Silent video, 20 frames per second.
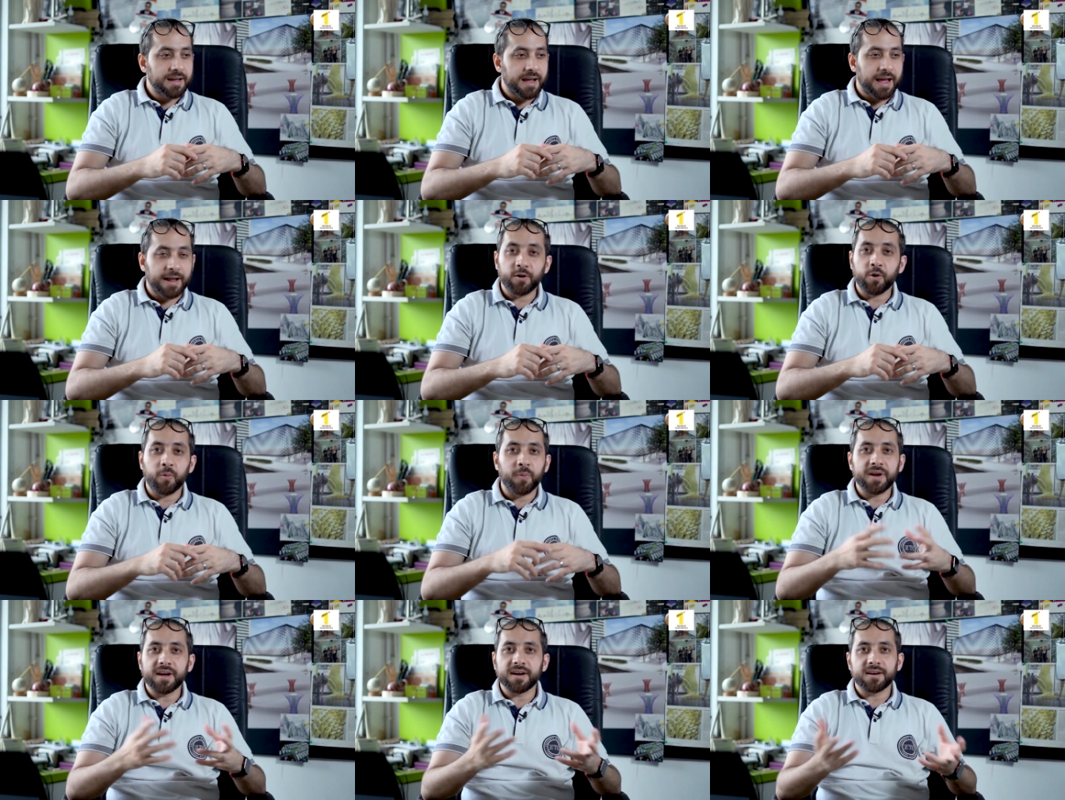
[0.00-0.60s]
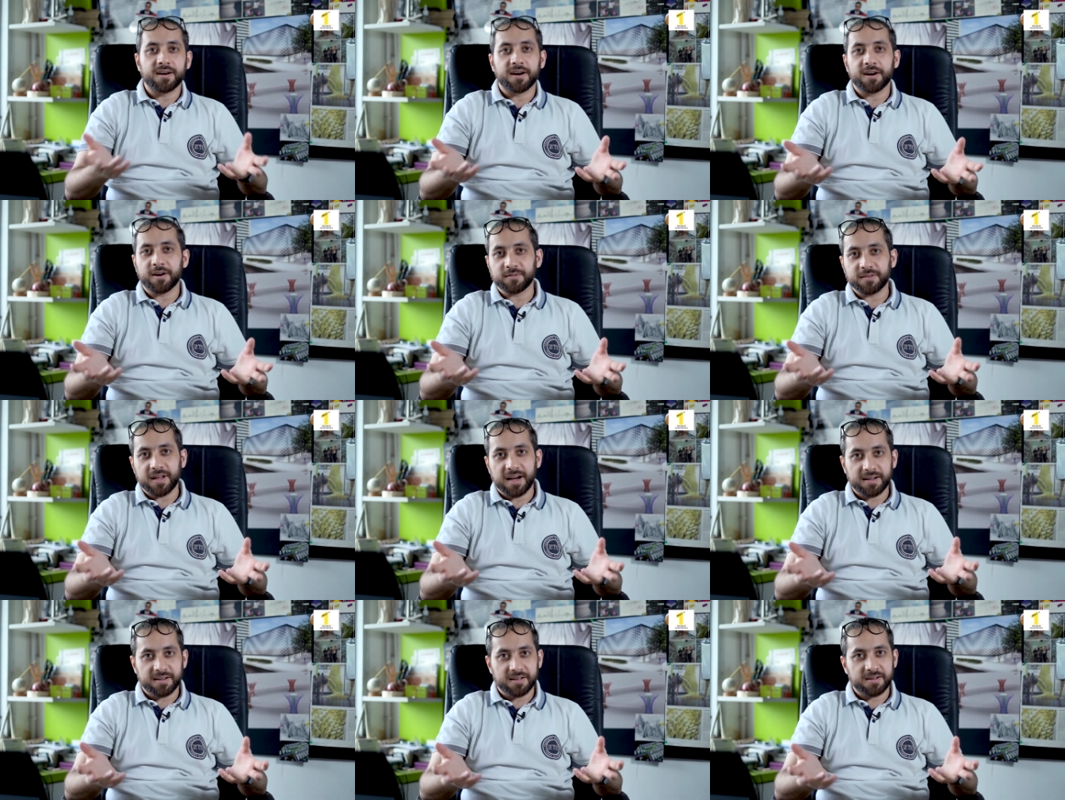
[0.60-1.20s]
And nobody had heard of
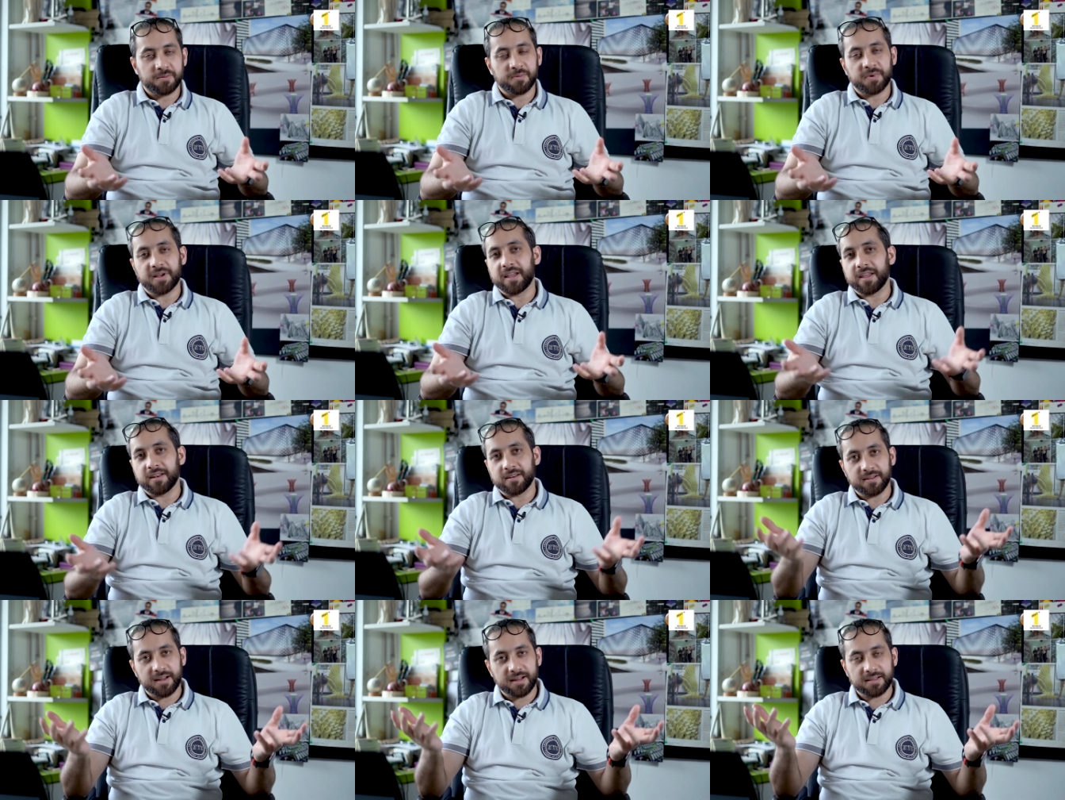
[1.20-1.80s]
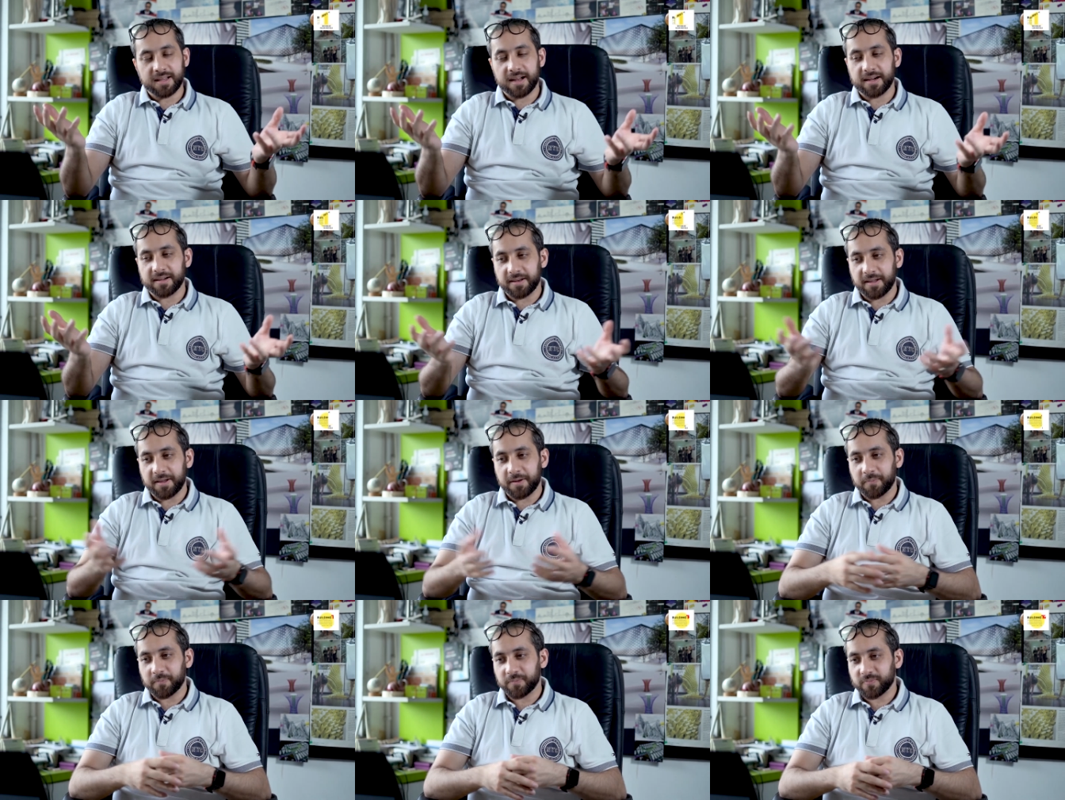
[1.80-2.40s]
that term again at that
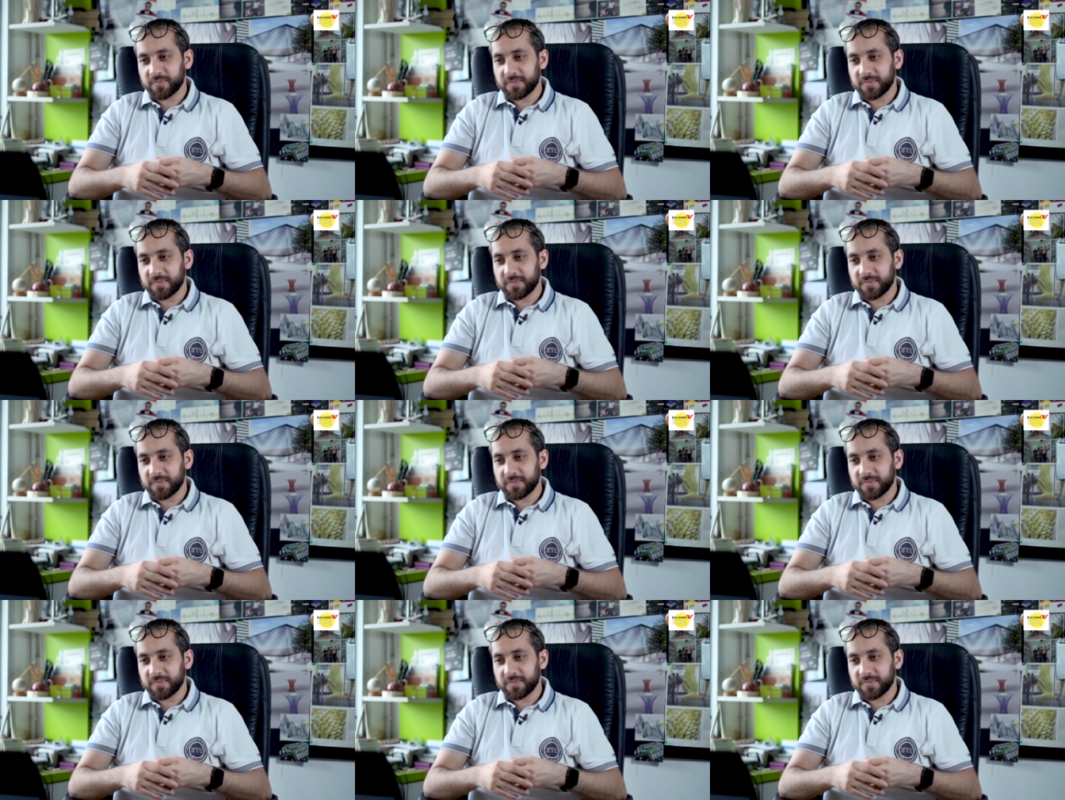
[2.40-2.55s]
time.